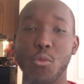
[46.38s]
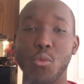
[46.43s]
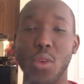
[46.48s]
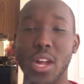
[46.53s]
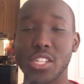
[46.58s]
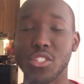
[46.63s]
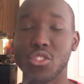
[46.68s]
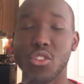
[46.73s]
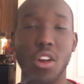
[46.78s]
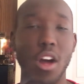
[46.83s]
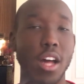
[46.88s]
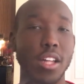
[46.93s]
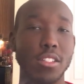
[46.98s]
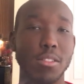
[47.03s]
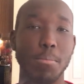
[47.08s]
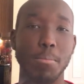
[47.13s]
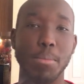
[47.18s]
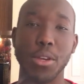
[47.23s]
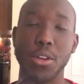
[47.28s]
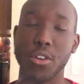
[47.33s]

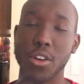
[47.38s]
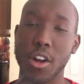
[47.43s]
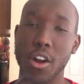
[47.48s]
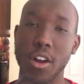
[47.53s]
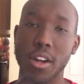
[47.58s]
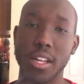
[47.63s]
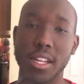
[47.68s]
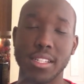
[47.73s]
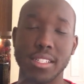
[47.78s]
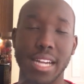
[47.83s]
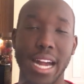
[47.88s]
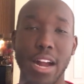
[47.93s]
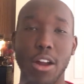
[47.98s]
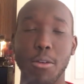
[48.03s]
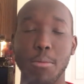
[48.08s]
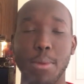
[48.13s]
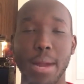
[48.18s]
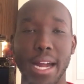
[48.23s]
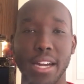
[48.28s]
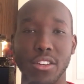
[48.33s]
restaurants, beer gardens,
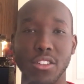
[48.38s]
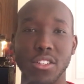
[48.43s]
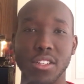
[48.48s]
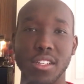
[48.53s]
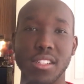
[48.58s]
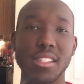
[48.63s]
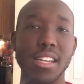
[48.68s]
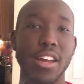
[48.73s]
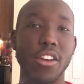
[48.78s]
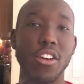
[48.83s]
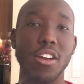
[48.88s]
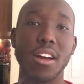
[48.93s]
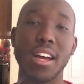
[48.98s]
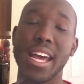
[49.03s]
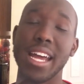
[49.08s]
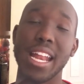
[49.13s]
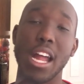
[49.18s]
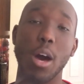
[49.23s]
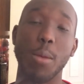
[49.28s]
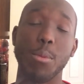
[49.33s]
chiropractors,
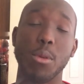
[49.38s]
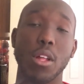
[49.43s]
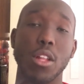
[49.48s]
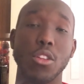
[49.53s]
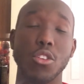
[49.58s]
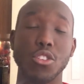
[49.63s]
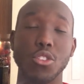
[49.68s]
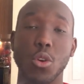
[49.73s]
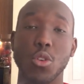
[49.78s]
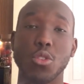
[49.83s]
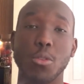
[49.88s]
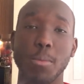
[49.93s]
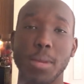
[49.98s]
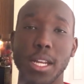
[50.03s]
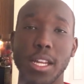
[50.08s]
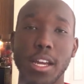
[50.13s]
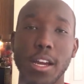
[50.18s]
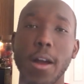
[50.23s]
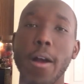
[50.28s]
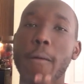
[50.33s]
etc., and help them on their social
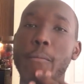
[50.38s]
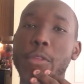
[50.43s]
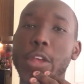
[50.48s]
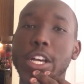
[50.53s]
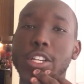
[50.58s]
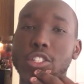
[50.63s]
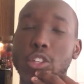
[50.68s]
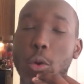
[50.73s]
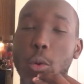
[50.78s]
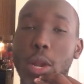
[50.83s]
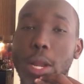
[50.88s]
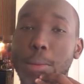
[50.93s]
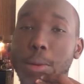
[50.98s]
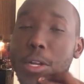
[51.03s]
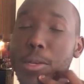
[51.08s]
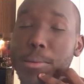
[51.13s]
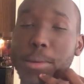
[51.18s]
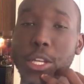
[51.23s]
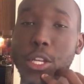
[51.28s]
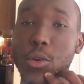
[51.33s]
media. So what I'm
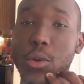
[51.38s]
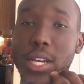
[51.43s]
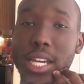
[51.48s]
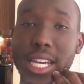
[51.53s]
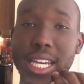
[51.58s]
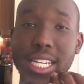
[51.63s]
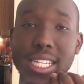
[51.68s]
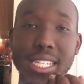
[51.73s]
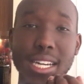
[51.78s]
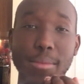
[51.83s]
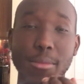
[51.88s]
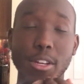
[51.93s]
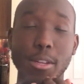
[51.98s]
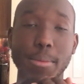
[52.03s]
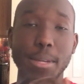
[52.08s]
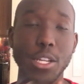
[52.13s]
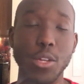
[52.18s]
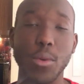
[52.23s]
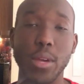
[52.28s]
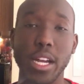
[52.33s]
going to be doing is I'm going
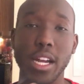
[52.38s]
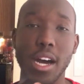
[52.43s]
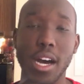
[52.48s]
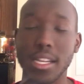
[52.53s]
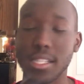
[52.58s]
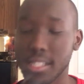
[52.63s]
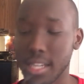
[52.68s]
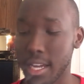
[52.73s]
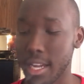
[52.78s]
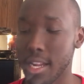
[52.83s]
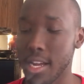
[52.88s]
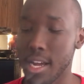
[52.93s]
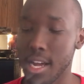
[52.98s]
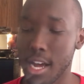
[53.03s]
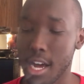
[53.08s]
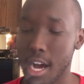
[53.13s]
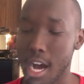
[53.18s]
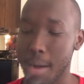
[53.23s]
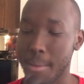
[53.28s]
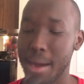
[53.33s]
to be doing content.
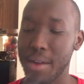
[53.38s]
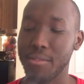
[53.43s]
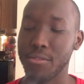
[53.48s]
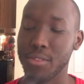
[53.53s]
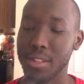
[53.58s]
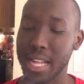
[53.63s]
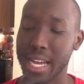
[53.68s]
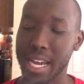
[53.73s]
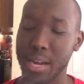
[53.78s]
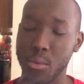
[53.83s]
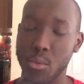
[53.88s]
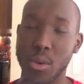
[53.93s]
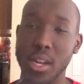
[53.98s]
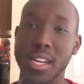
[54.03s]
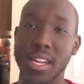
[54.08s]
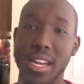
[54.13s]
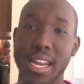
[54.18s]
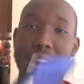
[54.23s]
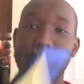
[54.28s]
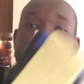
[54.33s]
I've
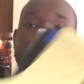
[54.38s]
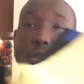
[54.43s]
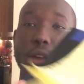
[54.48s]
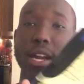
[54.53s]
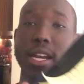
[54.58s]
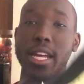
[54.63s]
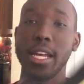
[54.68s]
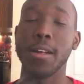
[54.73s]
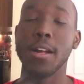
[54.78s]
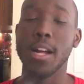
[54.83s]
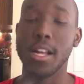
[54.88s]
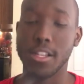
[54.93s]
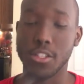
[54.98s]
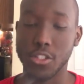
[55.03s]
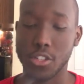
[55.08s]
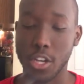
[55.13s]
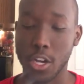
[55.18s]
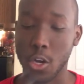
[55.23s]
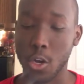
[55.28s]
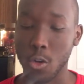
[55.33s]
written it down already.
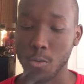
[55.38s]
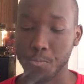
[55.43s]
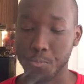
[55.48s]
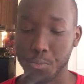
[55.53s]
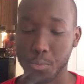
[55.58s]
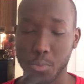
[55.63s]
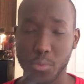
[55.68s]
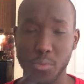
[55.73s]
So